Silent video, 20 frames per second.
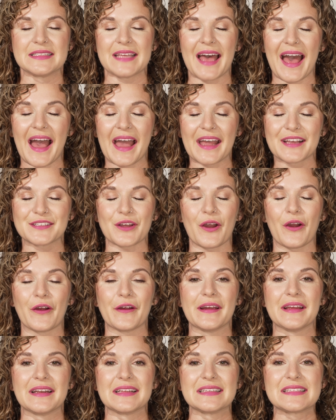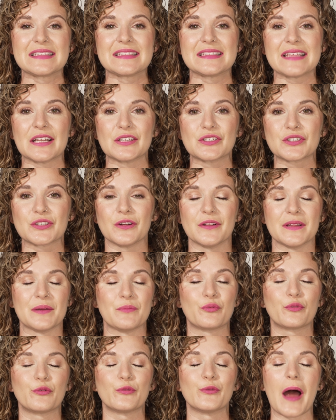Tags are an essential
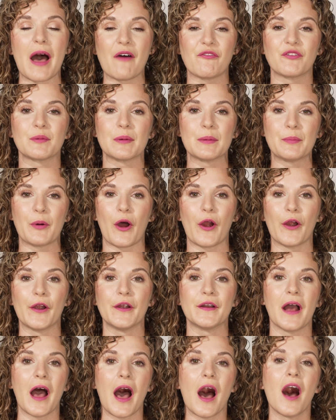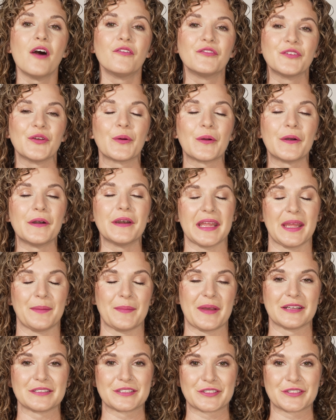and profitable part of your email